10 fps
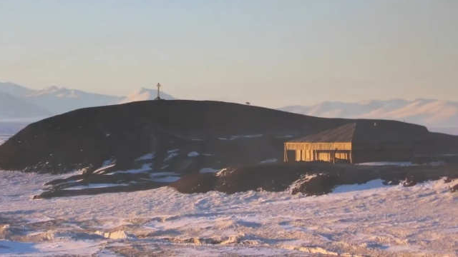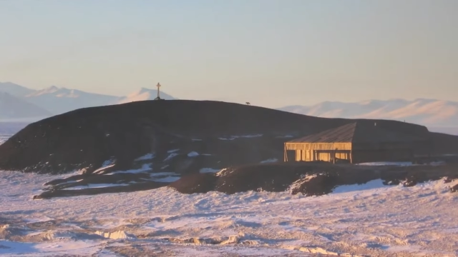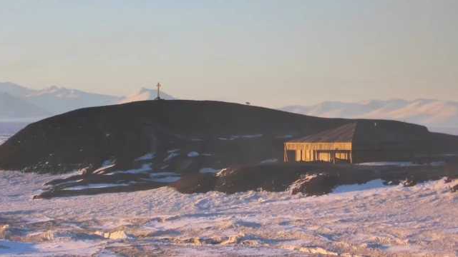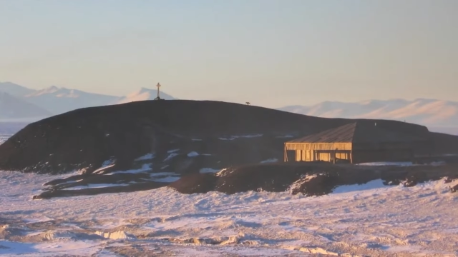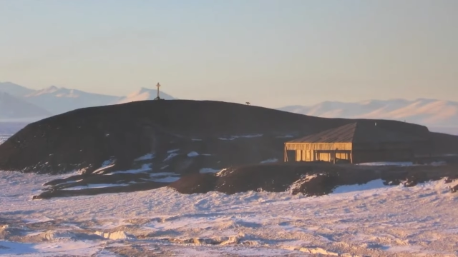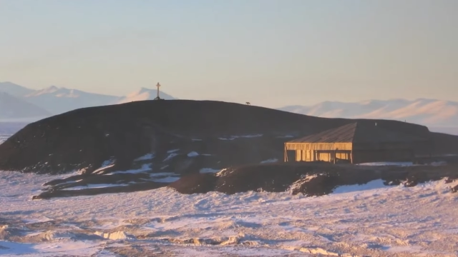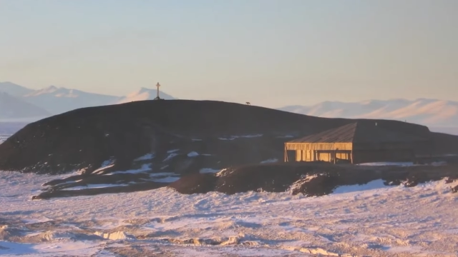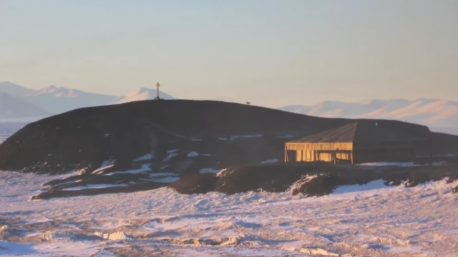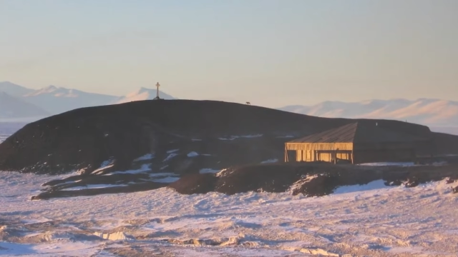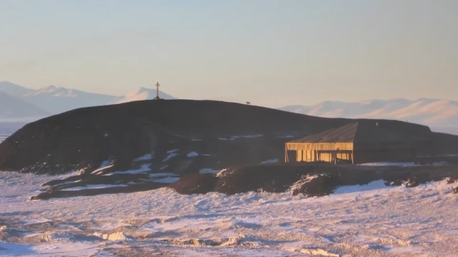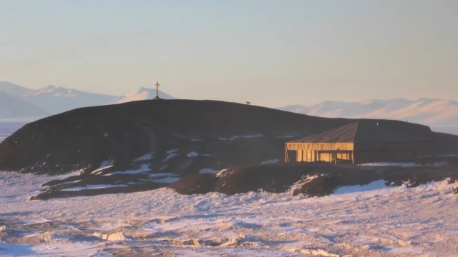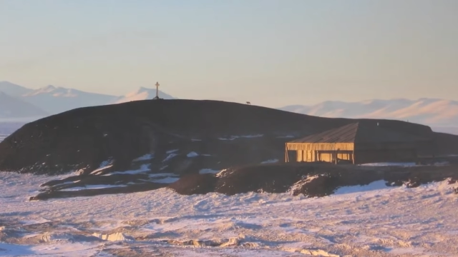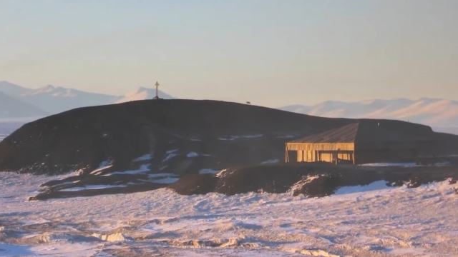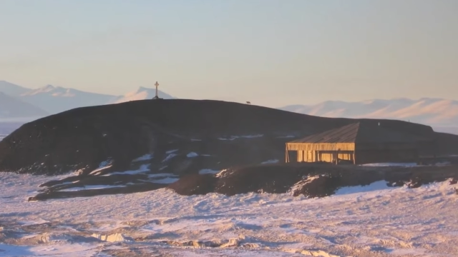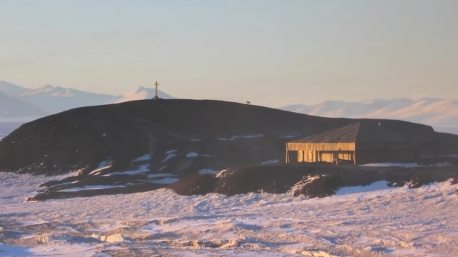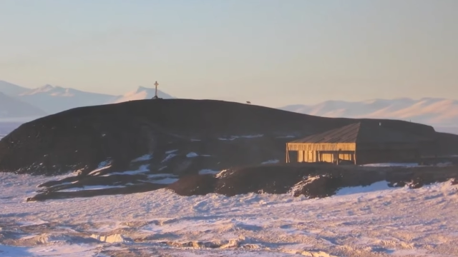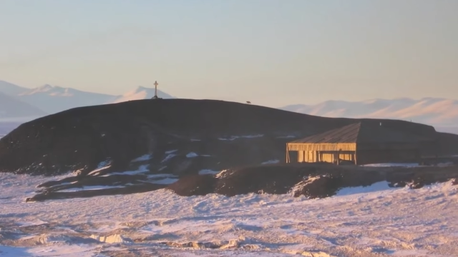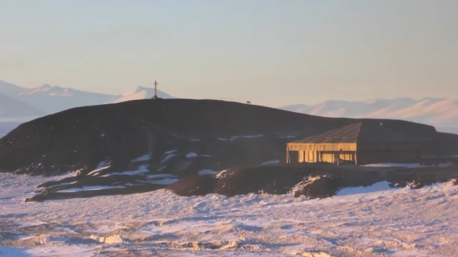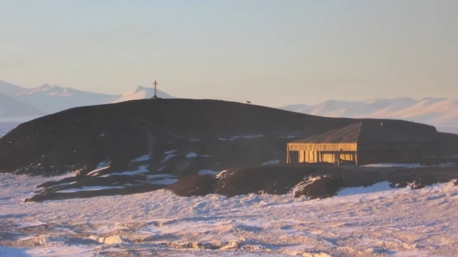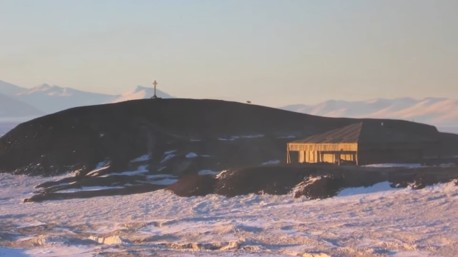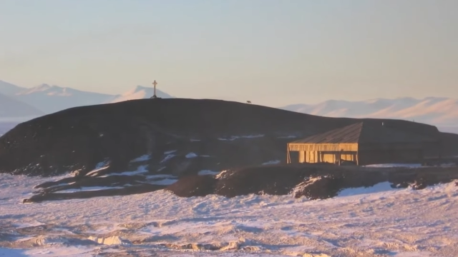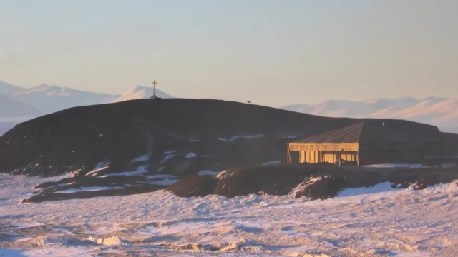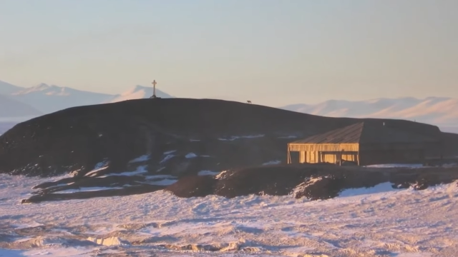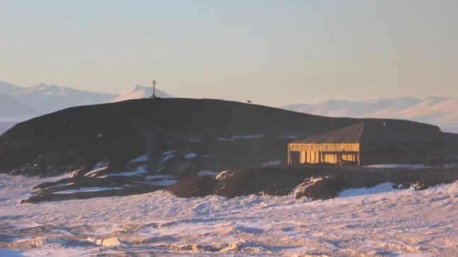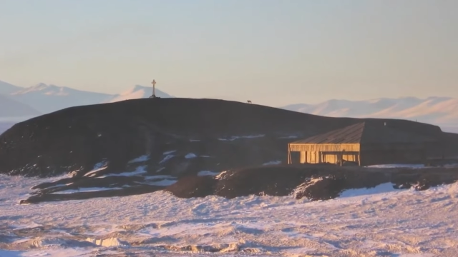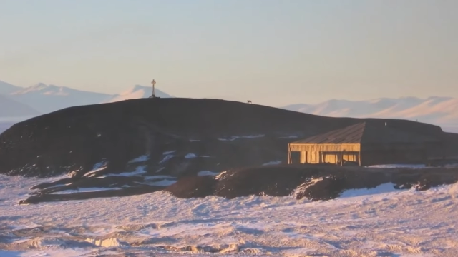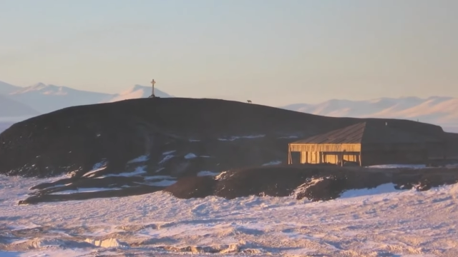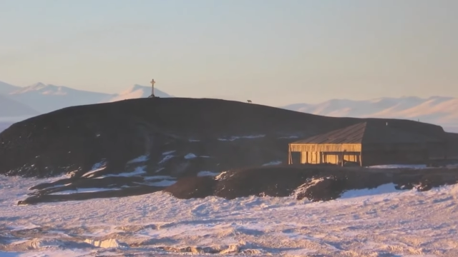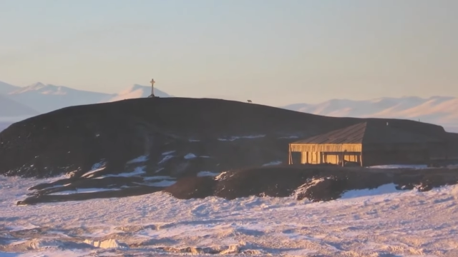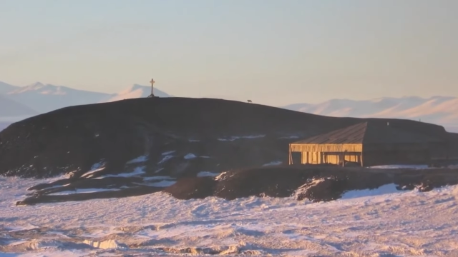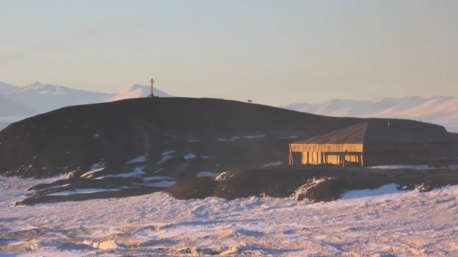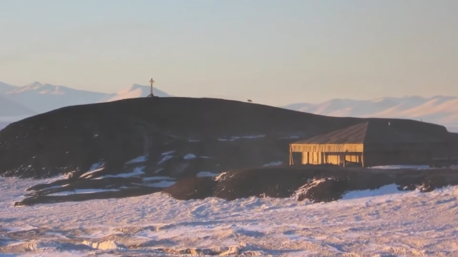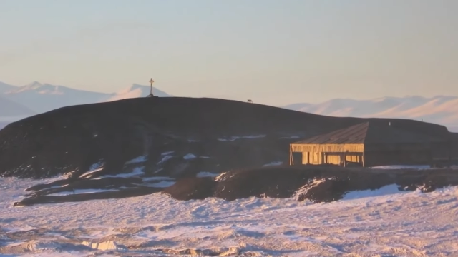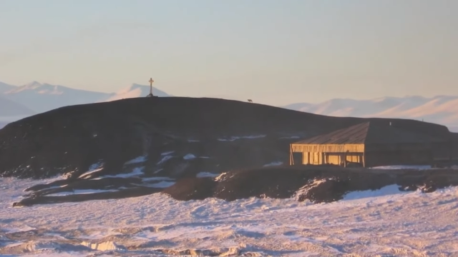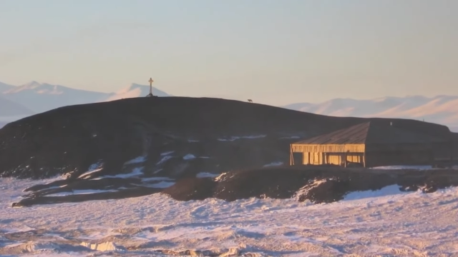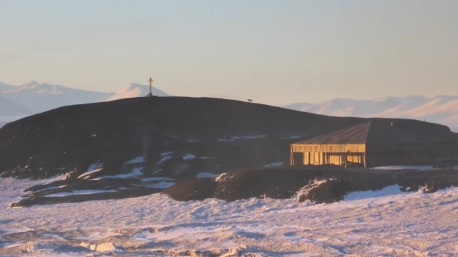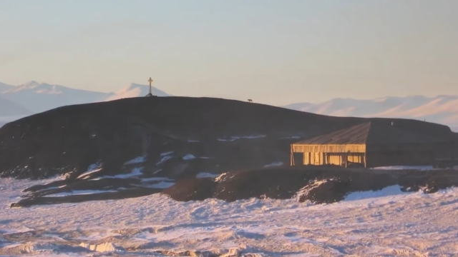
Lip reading: Nobody's mouth can be seen.